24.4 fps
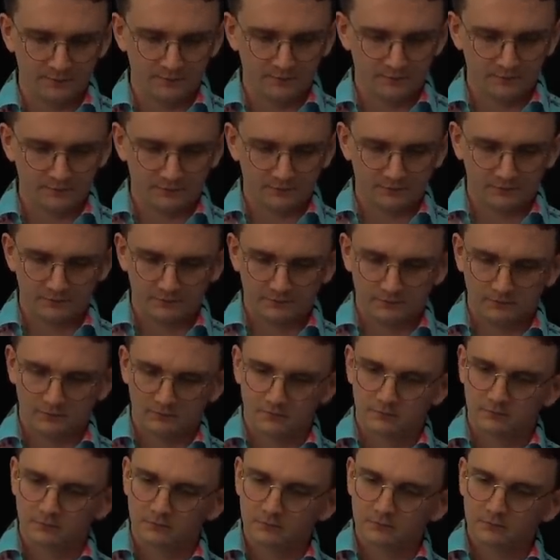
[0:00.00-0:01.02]

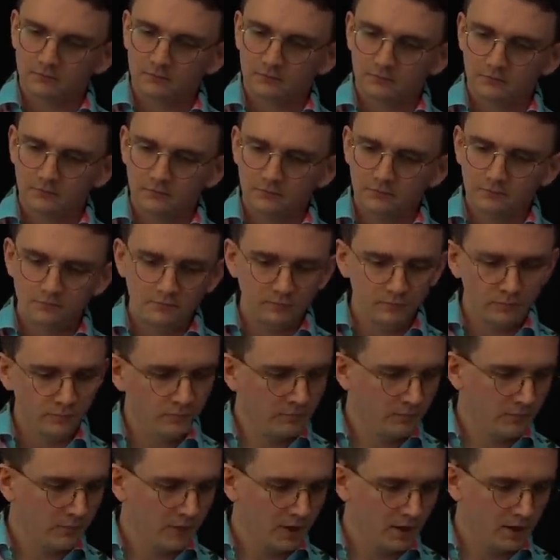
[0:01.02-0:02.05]

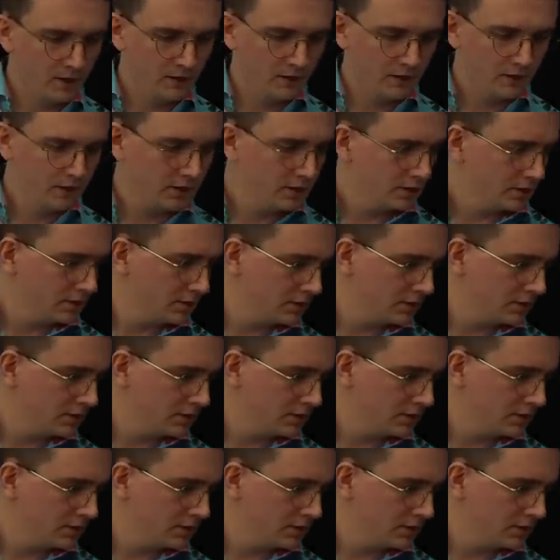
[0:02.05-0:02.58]
(no one is talking)